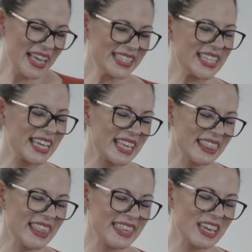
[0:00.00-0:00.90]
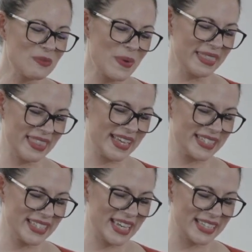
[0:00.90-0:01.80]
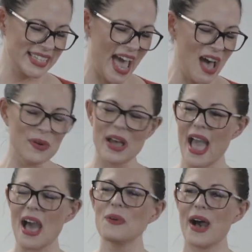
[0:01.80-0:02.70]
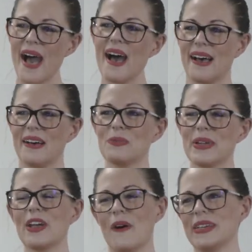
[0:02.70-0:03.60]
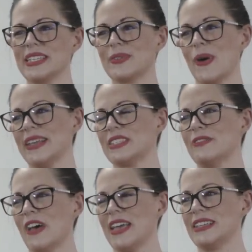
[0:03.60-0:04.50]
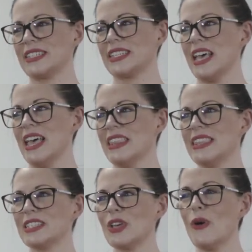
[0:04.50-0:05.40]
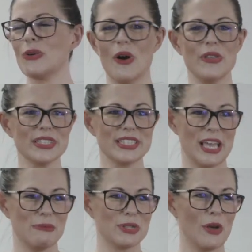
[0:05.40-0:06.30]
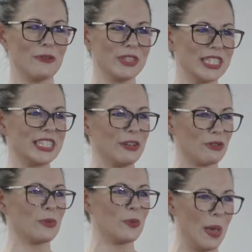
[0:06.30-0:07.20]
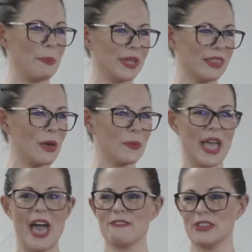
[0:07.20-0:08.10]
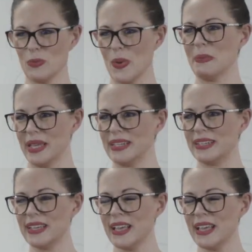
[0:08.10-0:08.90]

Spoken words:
See, the thing with this is how are we going to activate this whole concept of this secret weapon that we have in women